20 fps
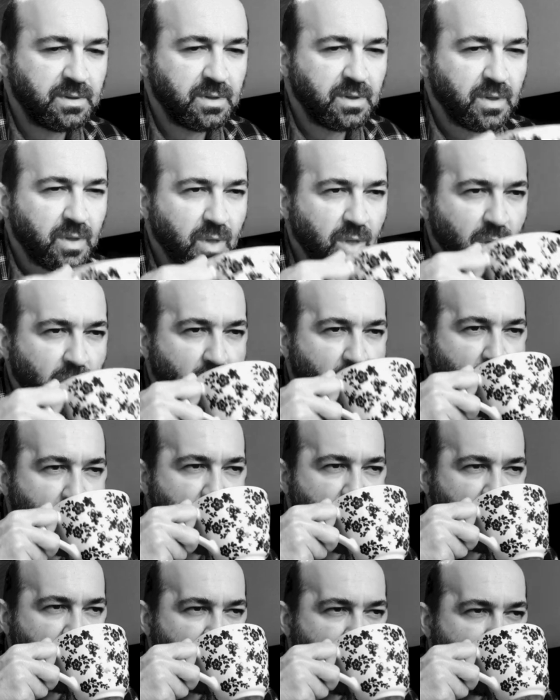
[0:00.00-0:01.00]

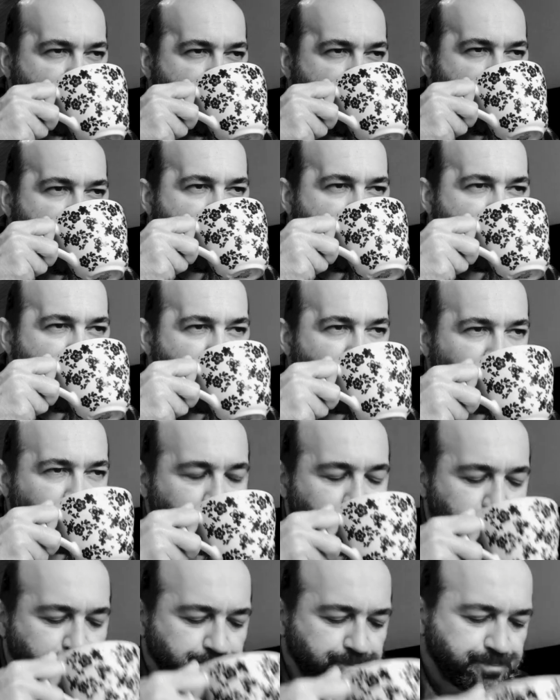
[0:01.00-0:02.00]

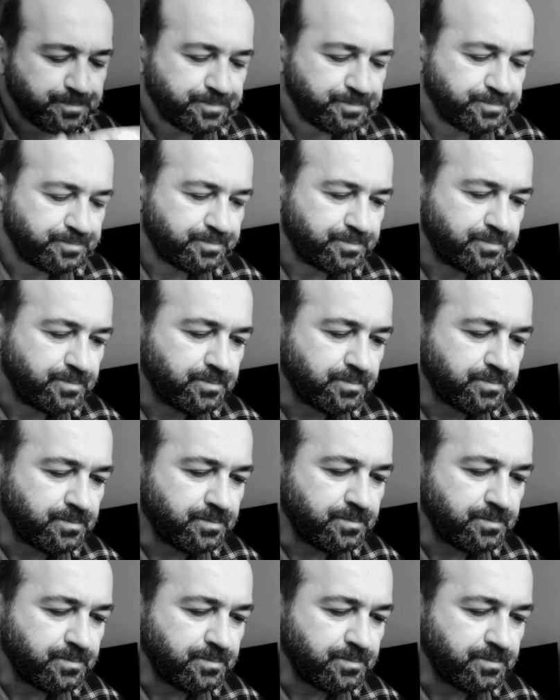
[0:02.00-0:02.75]
(silence)